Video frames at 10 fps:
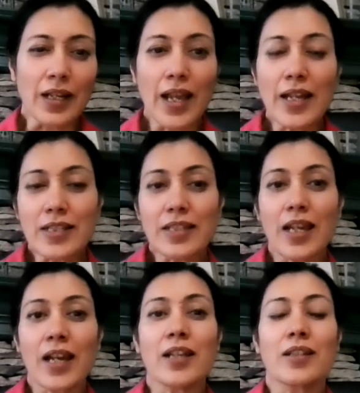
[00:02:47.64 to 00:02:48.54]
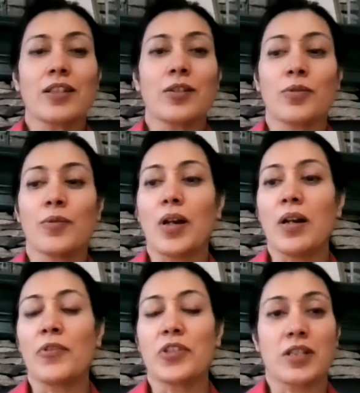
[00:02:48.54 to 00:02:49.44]
a headset,
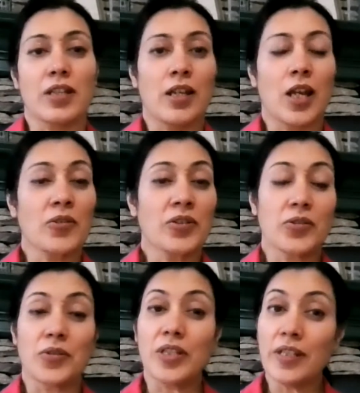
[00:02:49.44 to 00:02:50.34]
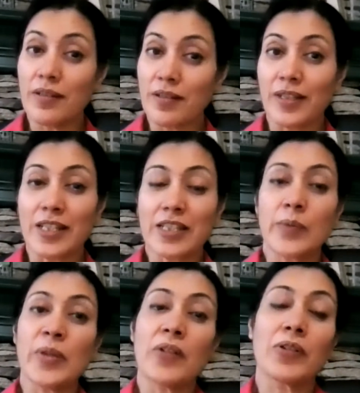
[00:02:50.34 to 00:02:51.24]
which is allowing you to hear things
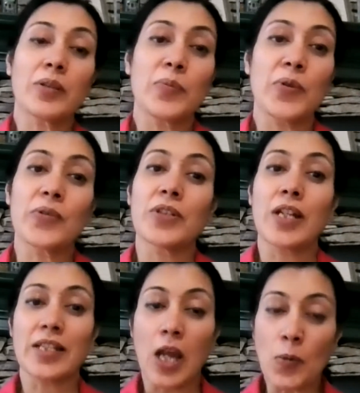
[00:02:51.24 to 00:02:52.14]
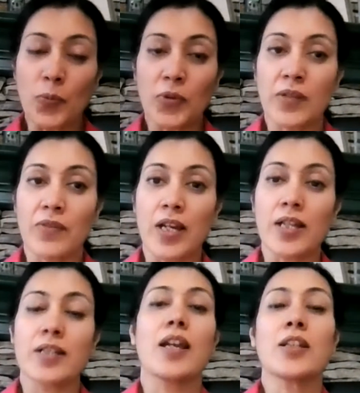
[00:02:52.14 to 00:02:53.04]
coming out of the computer. So that's an output
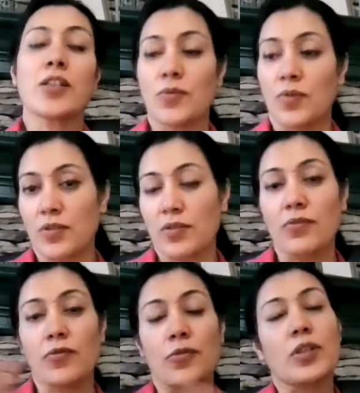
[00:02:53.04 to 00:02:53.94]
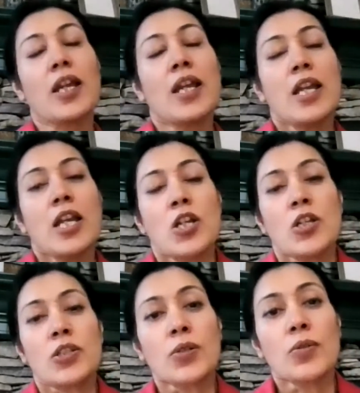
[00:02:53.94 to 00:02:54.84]
device, and so on and so forth.
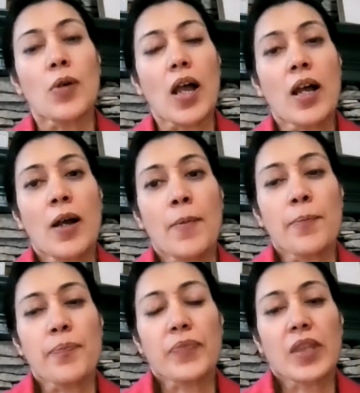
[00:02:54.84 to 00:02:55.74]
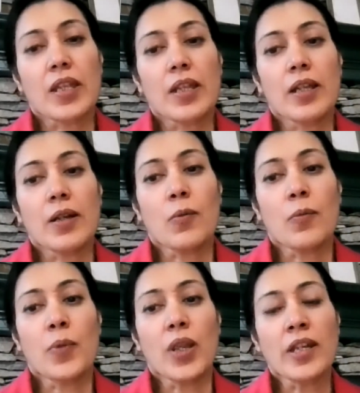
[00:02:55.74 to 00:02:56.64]
So
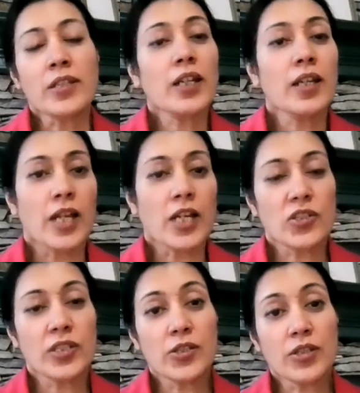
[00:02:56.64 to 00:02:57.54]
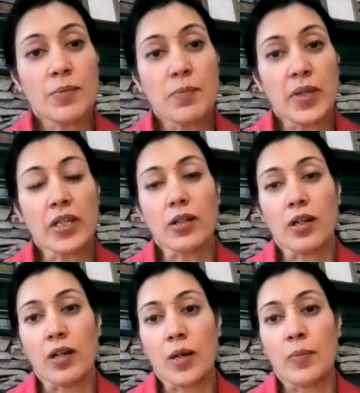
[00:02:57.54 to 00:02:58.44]
here is a connection that you can make
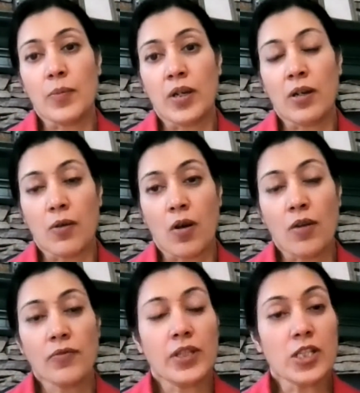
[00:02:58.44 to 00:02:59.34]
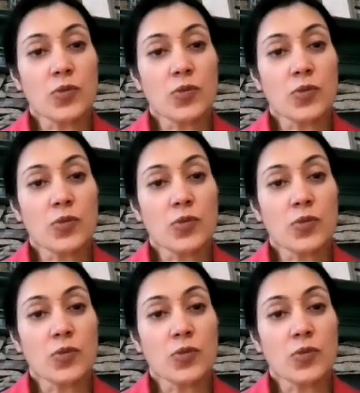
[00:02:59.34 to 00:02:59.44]
of